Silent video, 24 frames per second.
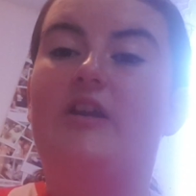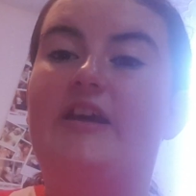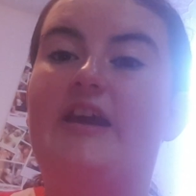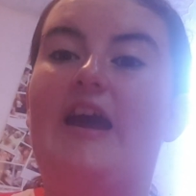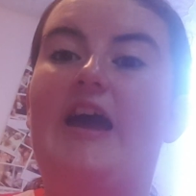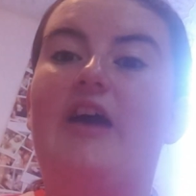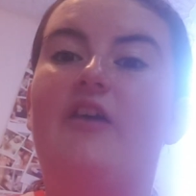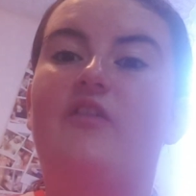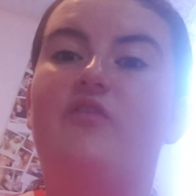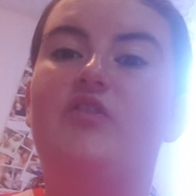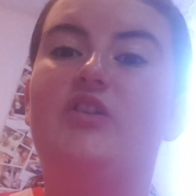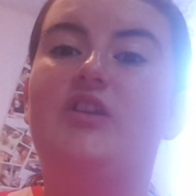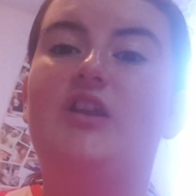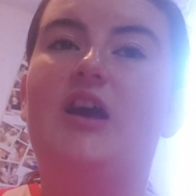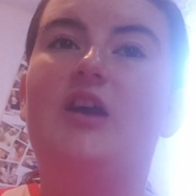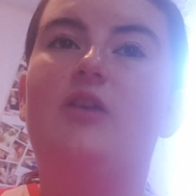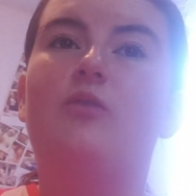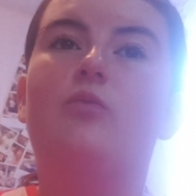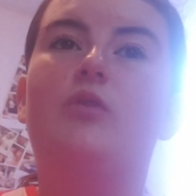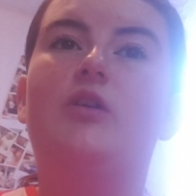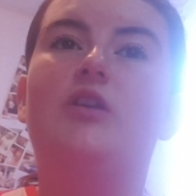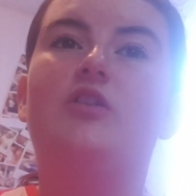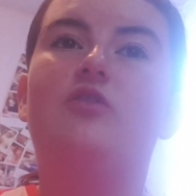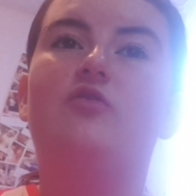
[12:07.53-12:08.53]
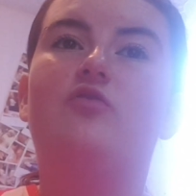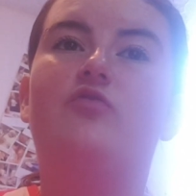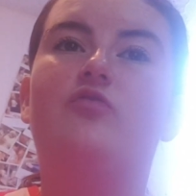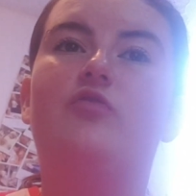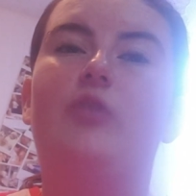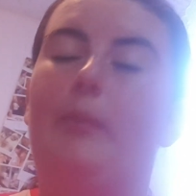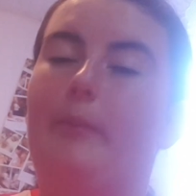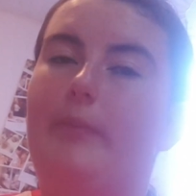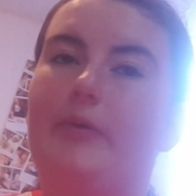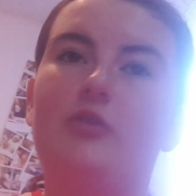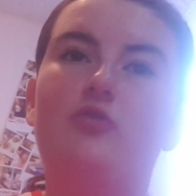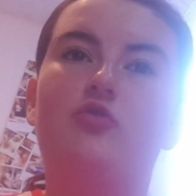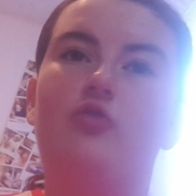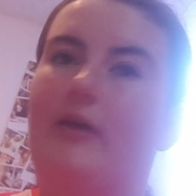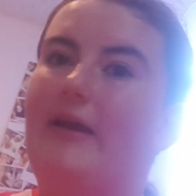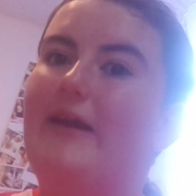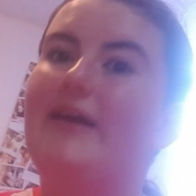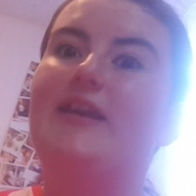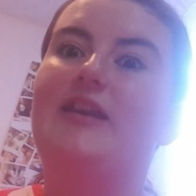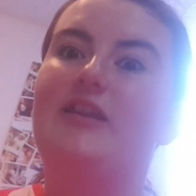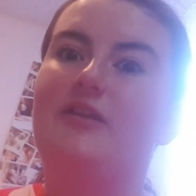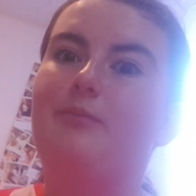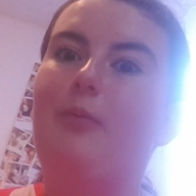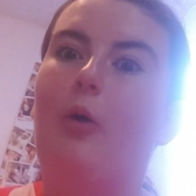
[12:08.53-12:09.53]
get every night when he's flipping
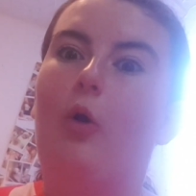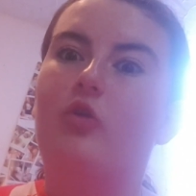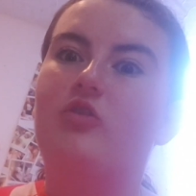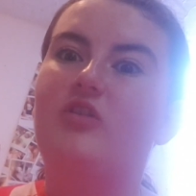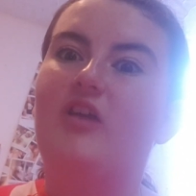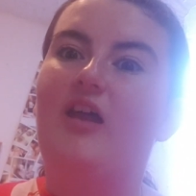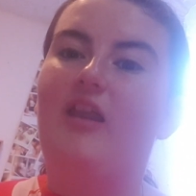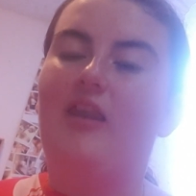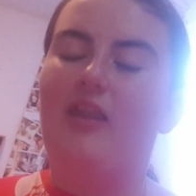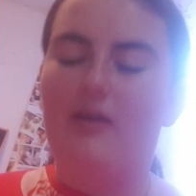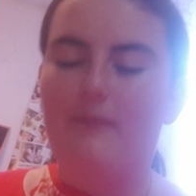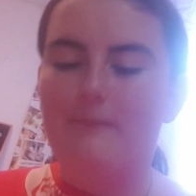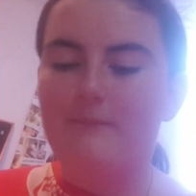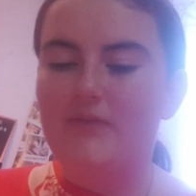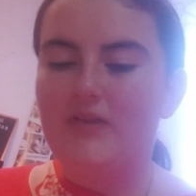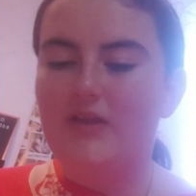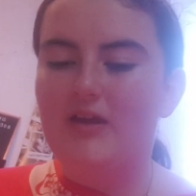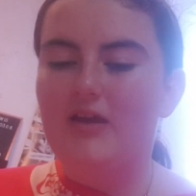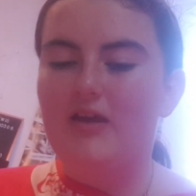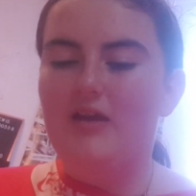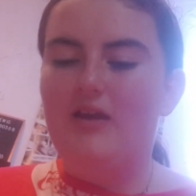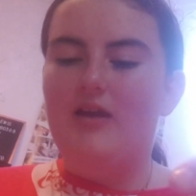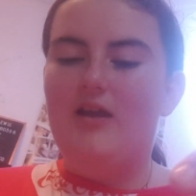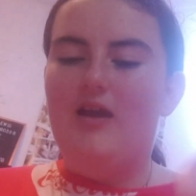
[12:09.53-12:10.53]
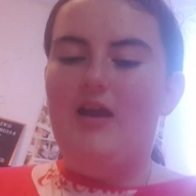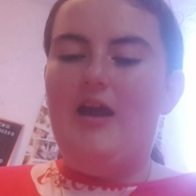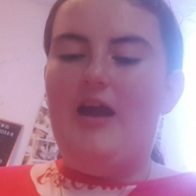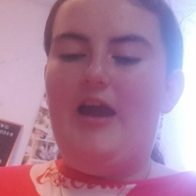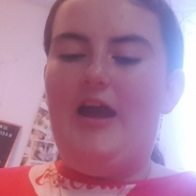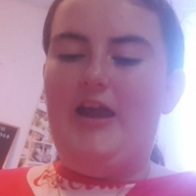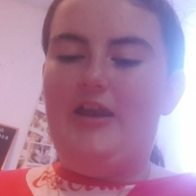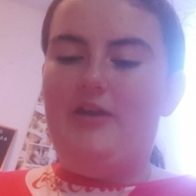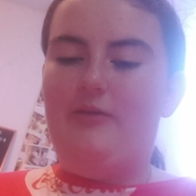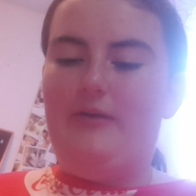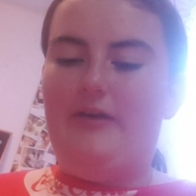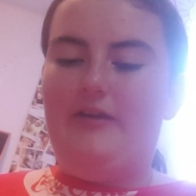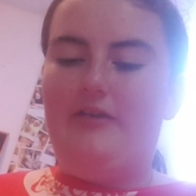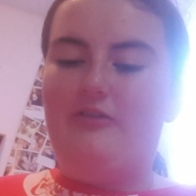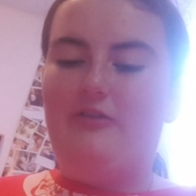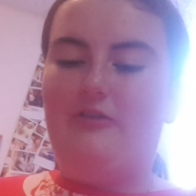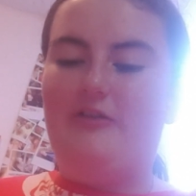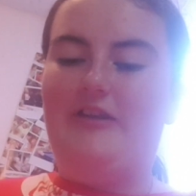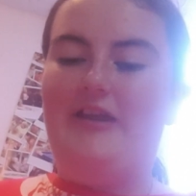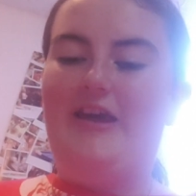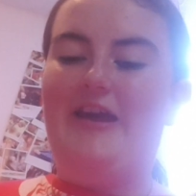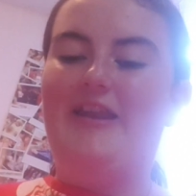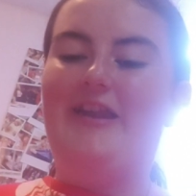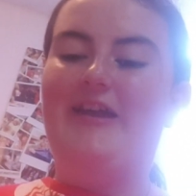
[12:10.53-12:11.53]
drinking his bottle. Anyway, so
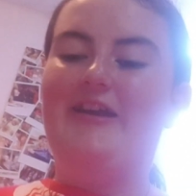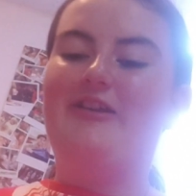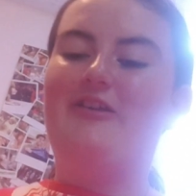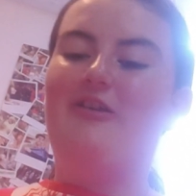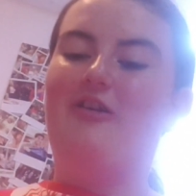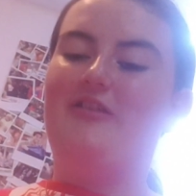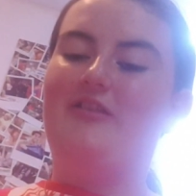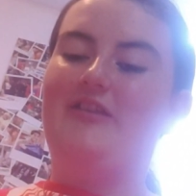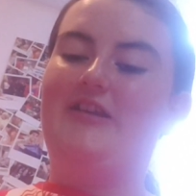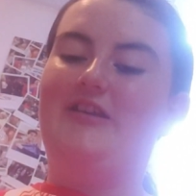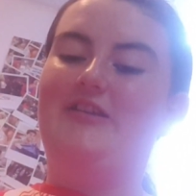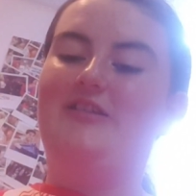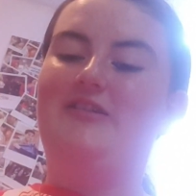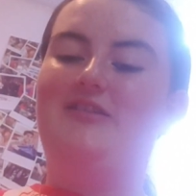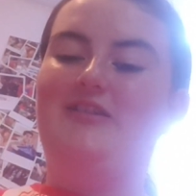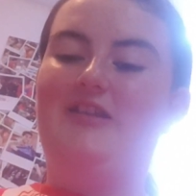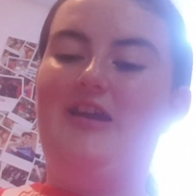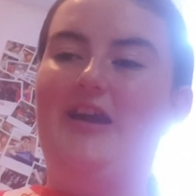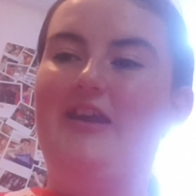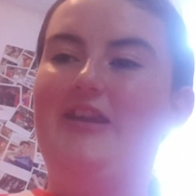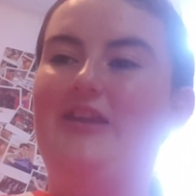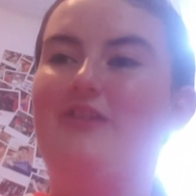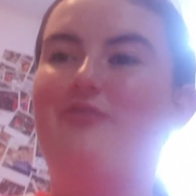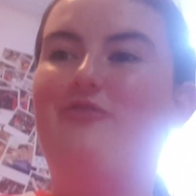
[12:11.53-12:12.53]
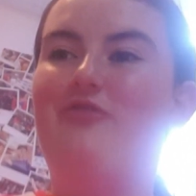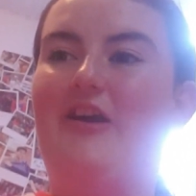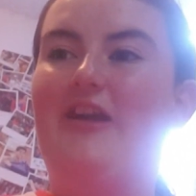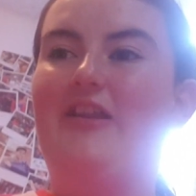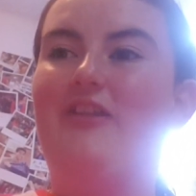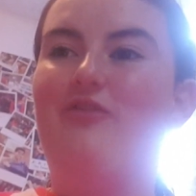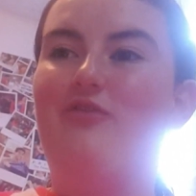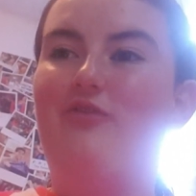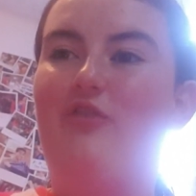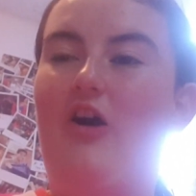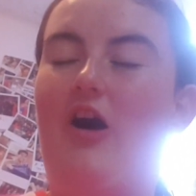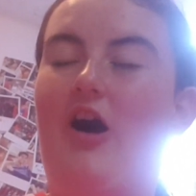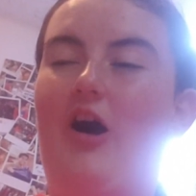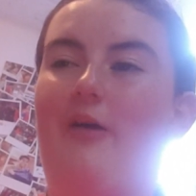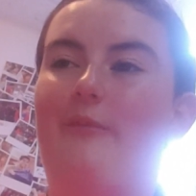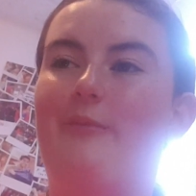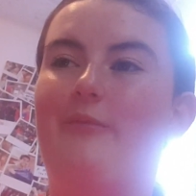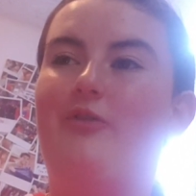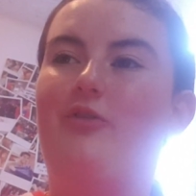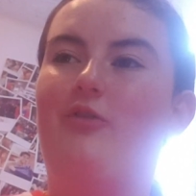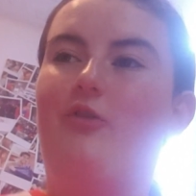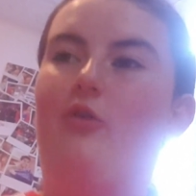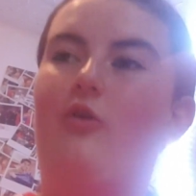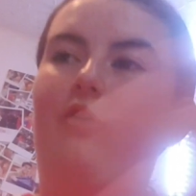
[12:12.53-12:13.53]
then I got this Tiny Friends farm.
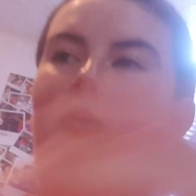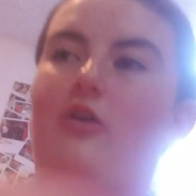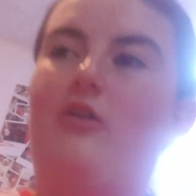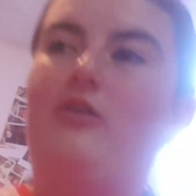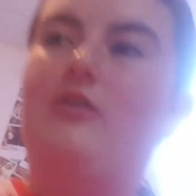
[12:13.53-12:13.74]
So,